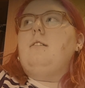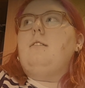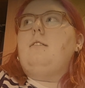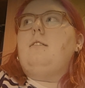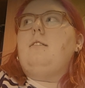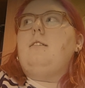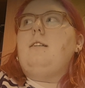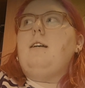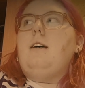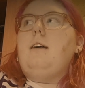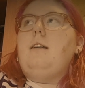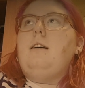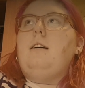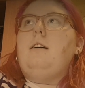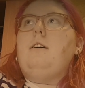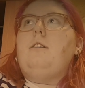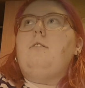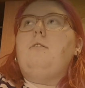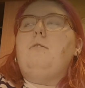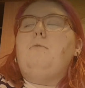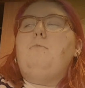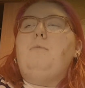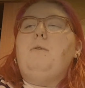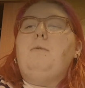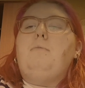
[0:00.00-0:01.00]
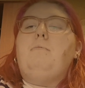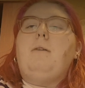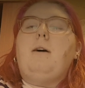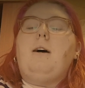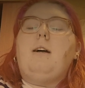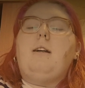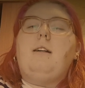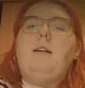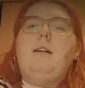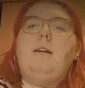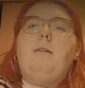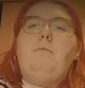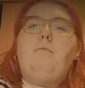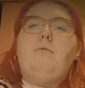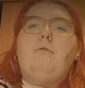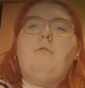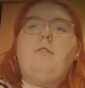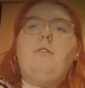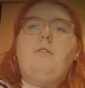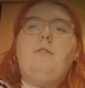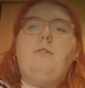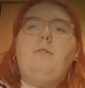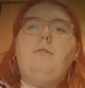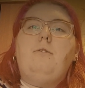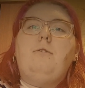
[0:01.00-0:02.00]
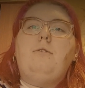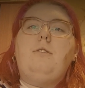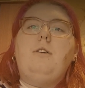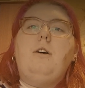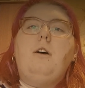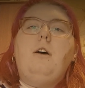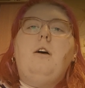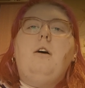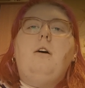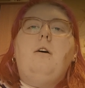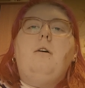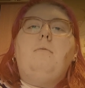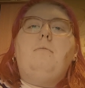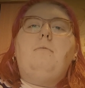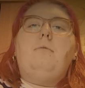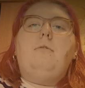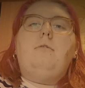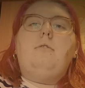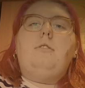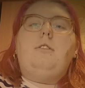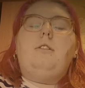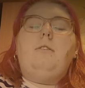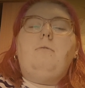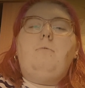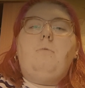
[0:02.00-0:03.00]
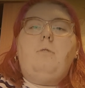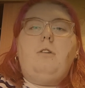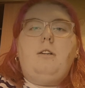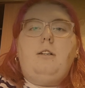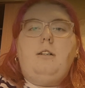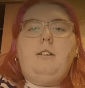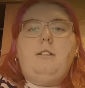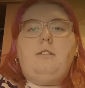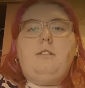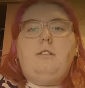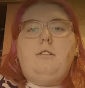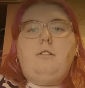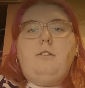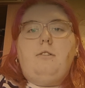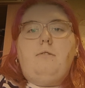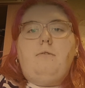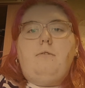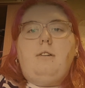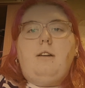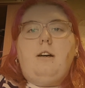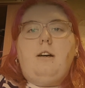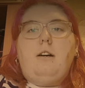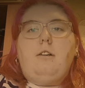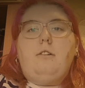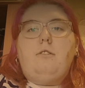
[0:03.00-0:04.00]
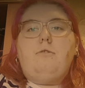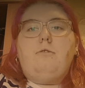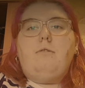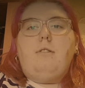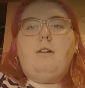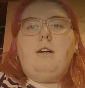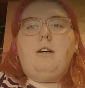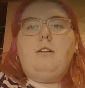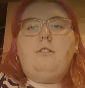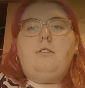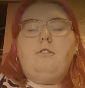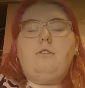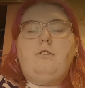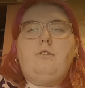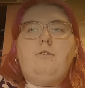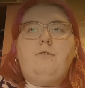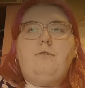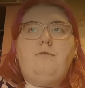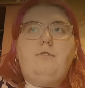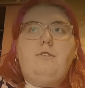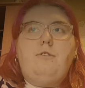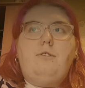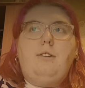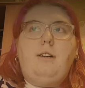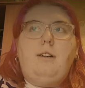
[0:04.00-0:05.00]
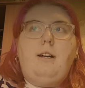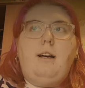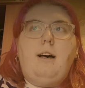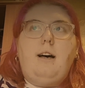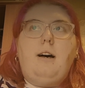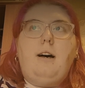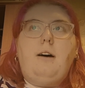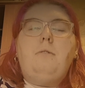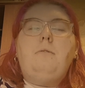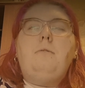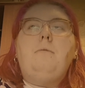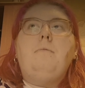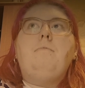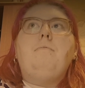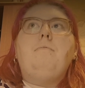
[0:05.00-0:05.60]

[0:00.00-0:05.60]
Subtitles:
said it could be badly bruised, but she wanted to do an x-ray just to rule it out,